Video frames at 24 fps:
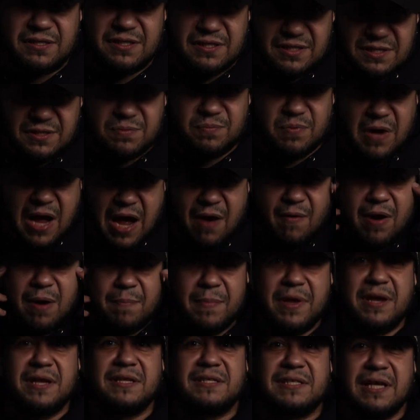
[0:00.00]
is how I
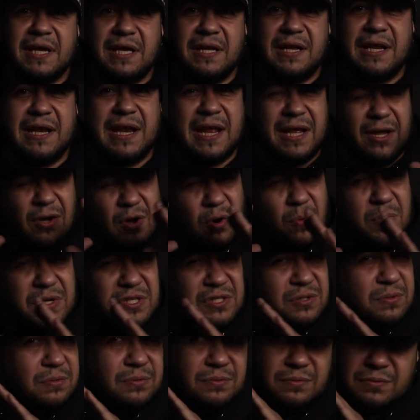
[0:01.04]
meditate, and I go
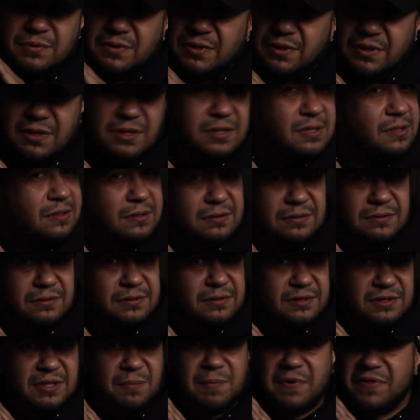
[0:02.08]
into
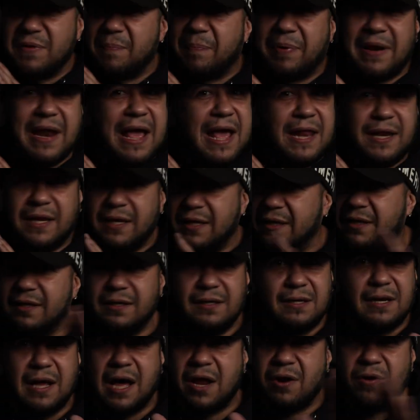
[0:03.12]
some other planet,
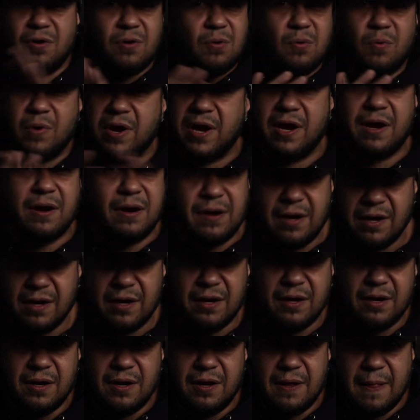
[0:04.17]
I don't know where,
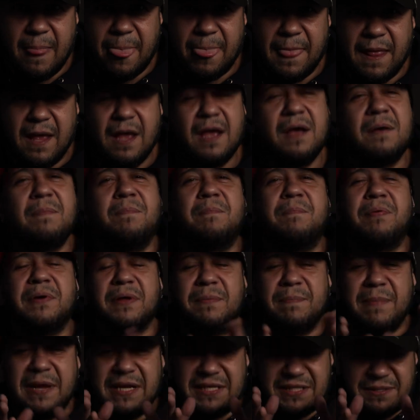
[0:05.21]
but
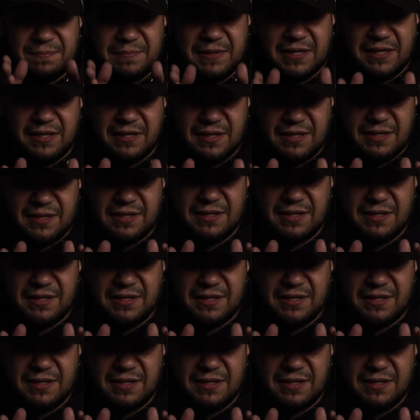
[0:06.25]
it makes me